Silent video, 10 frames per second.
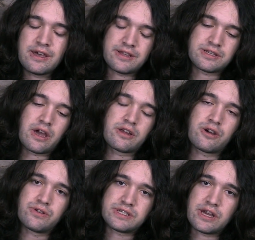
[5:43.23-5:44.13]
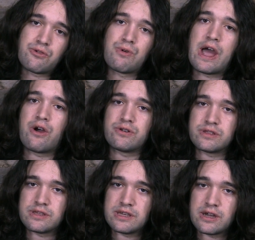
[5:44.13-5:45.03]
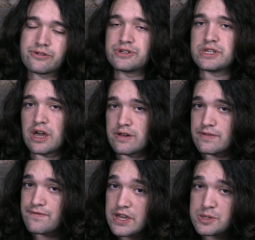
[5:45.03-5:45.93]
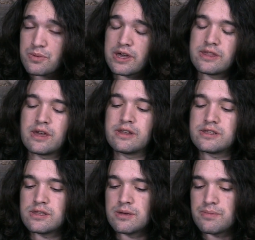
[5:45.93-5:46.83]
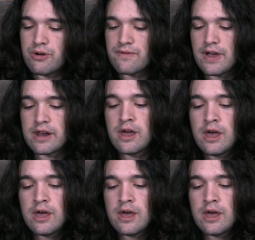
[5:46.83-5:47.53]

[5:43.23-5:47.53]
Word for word: It's got to go instead around the underside of the faceplate and then into the blower fan.